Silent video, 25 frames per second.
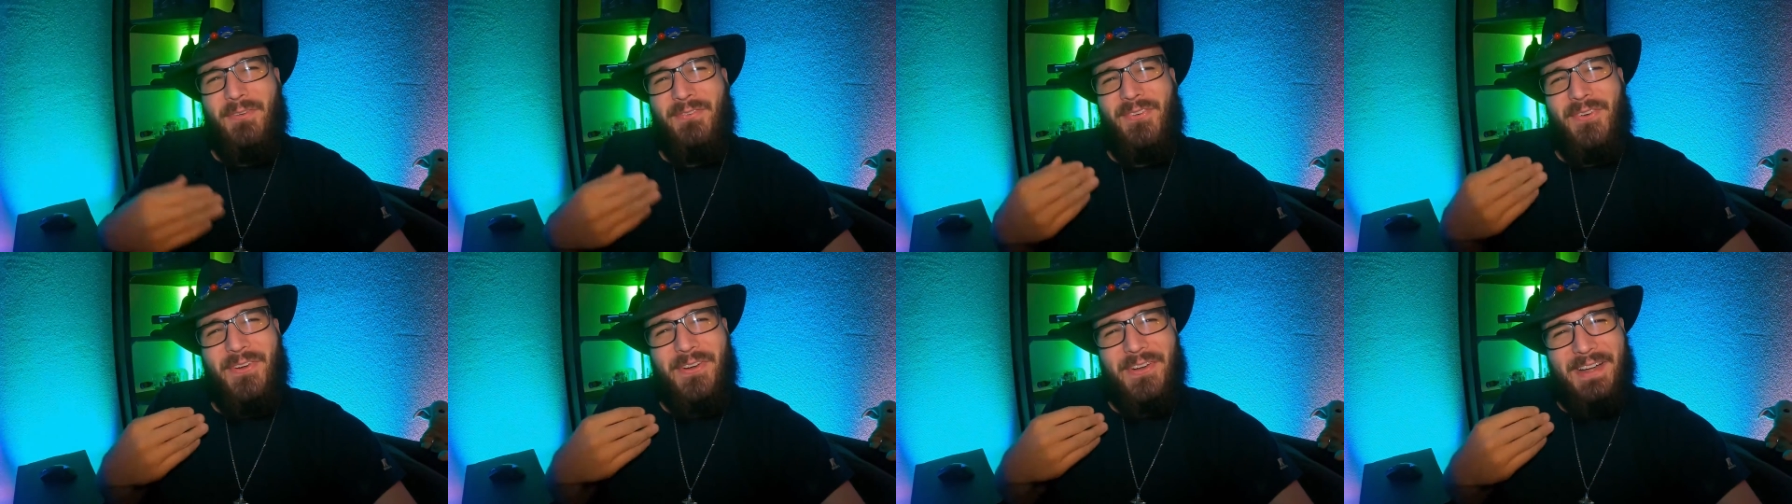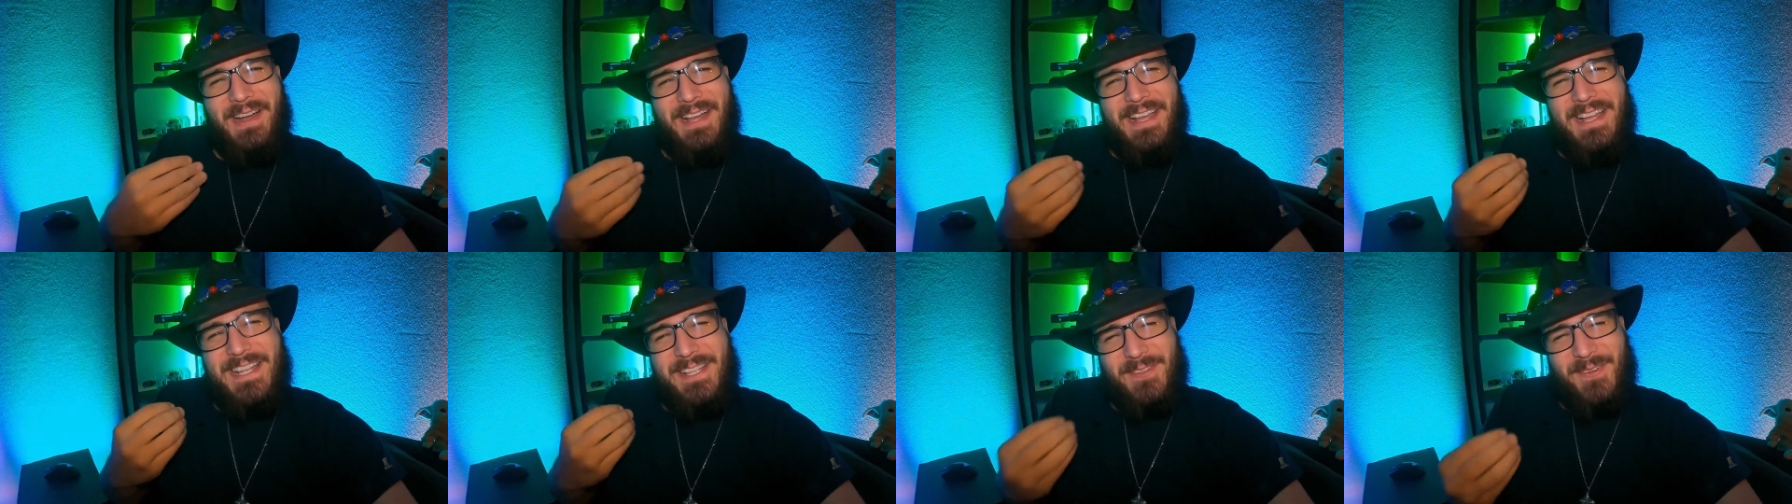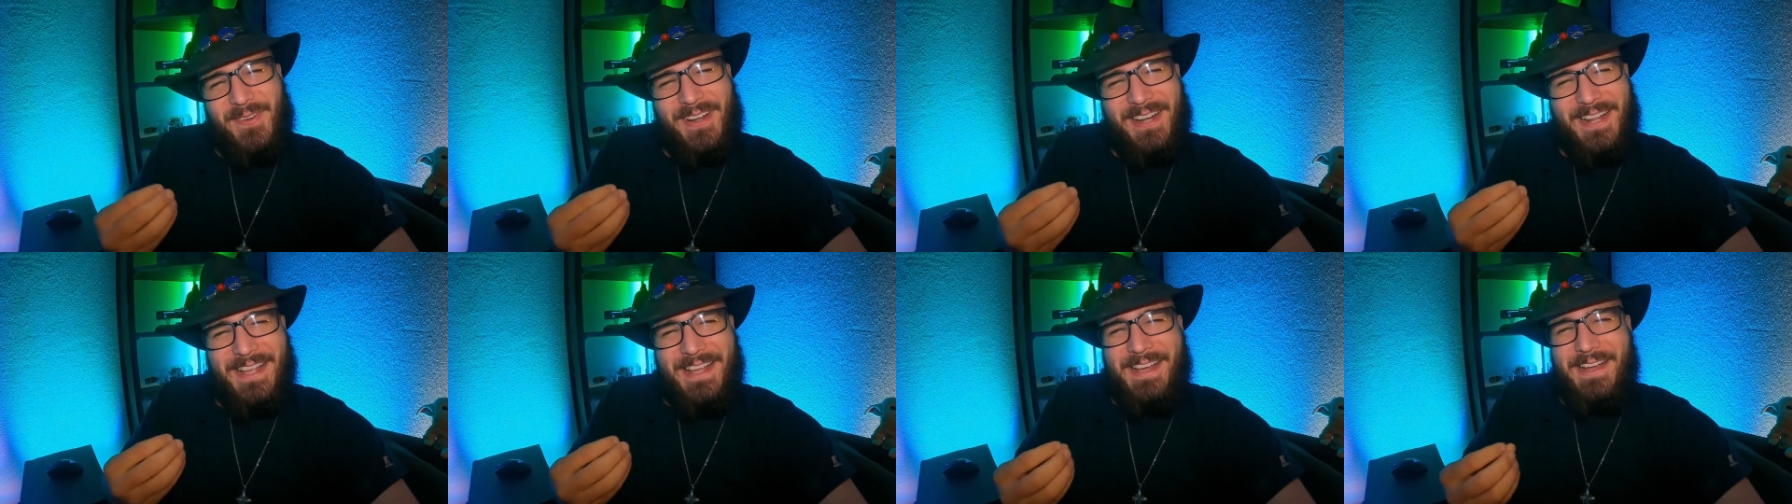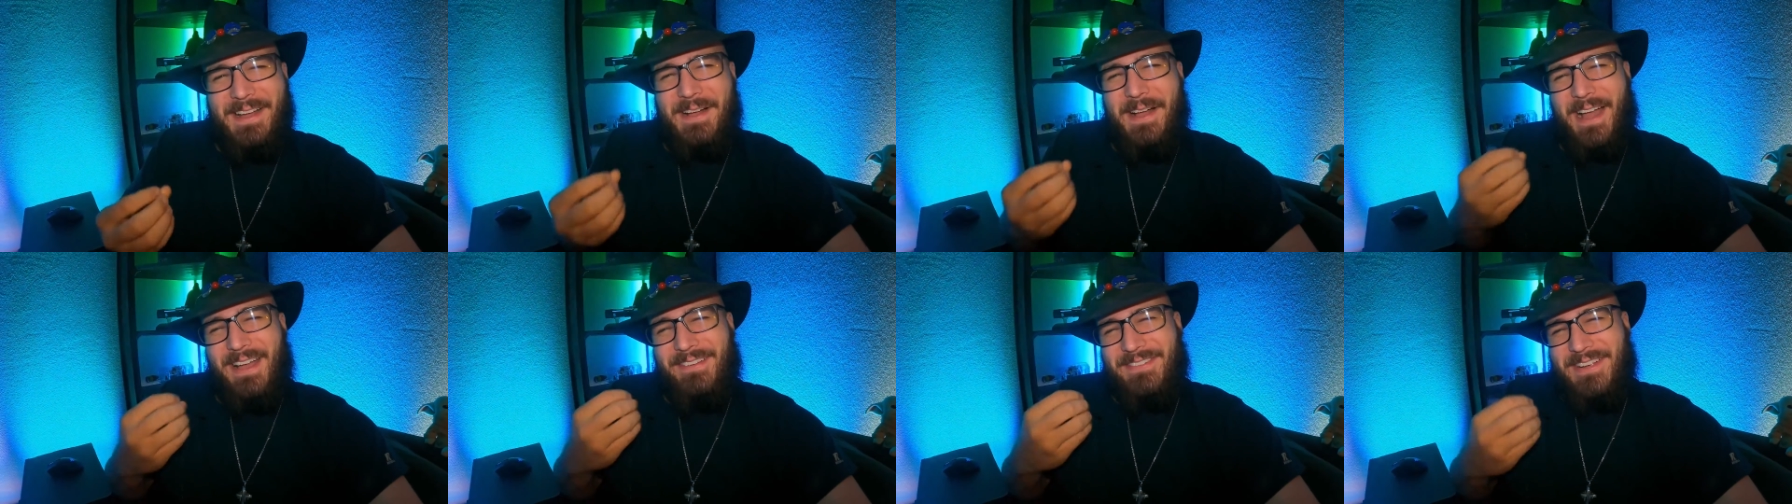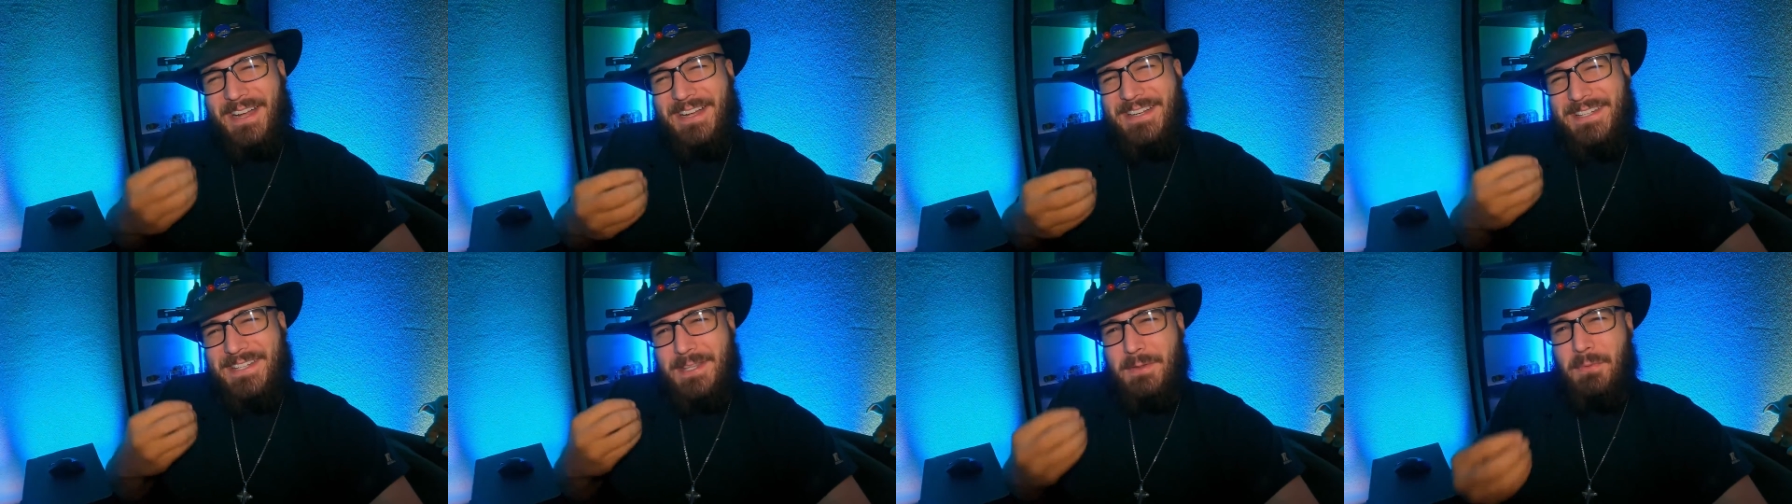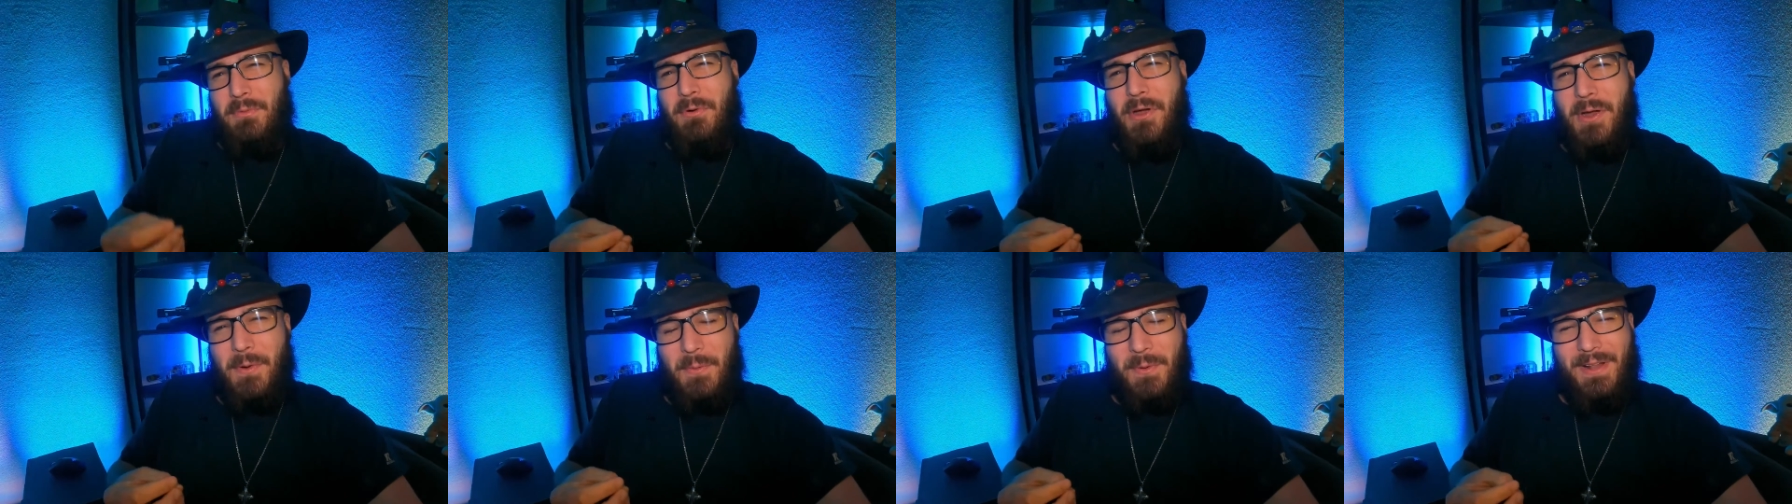Before, it's funny. I've gotten to
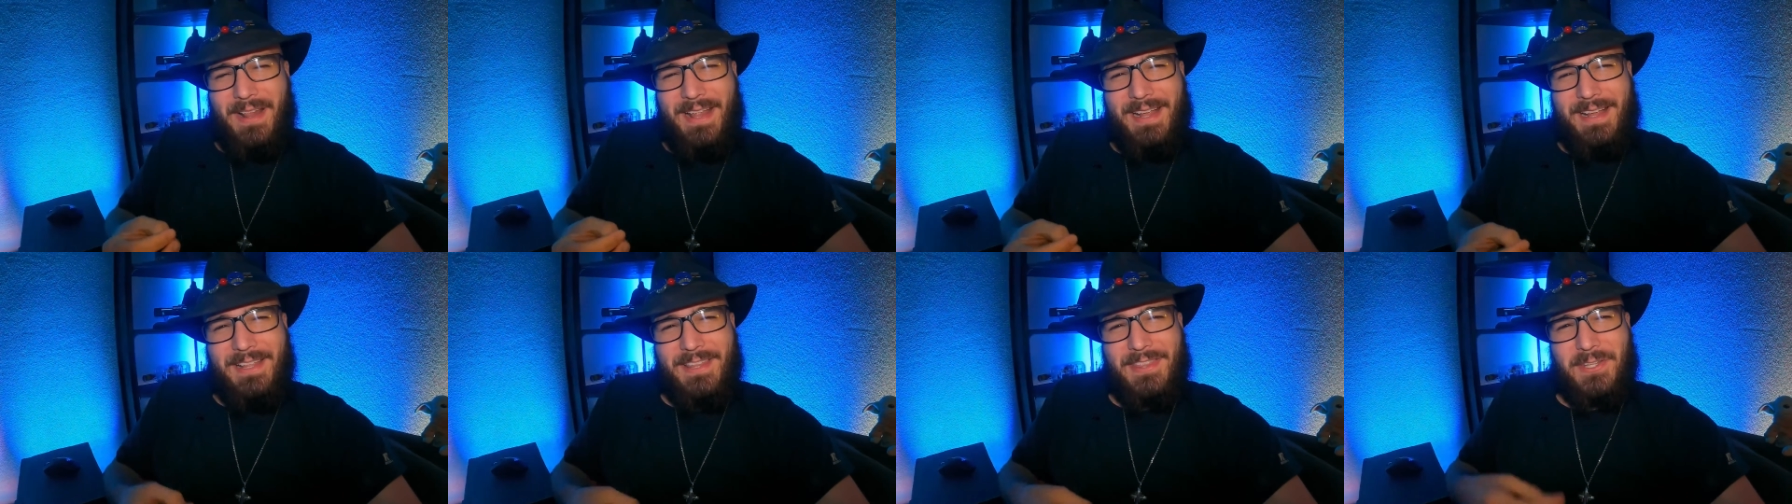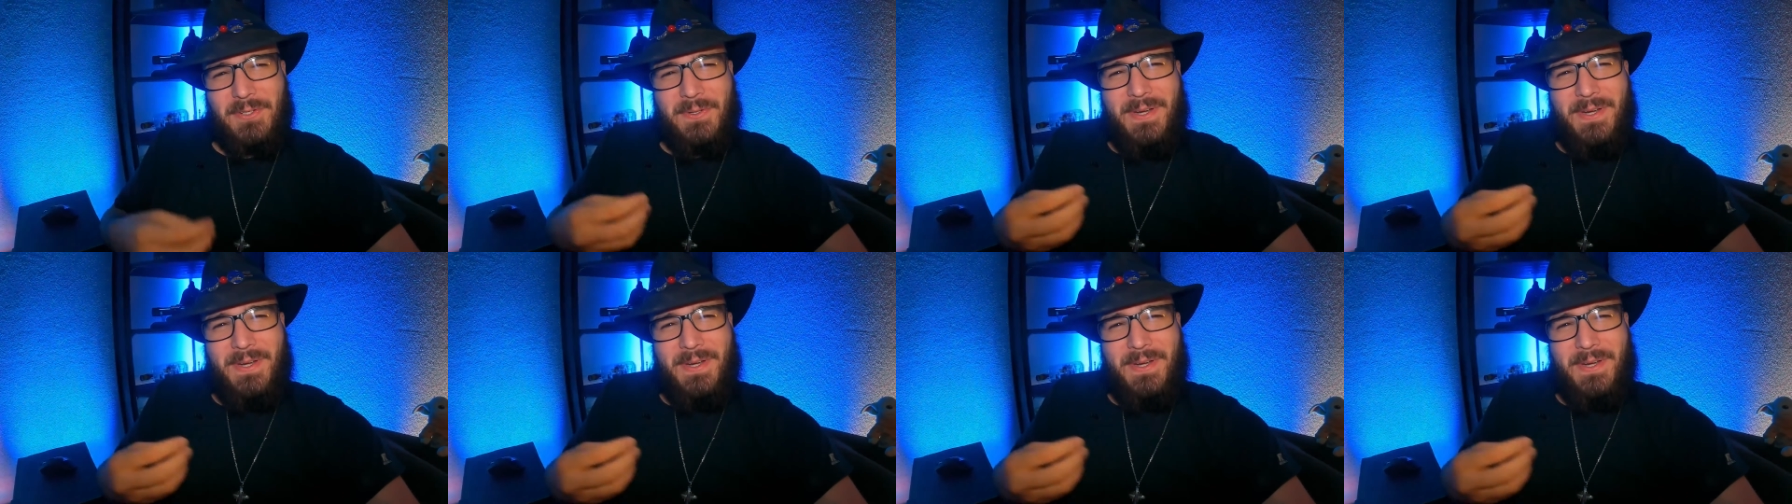the point where like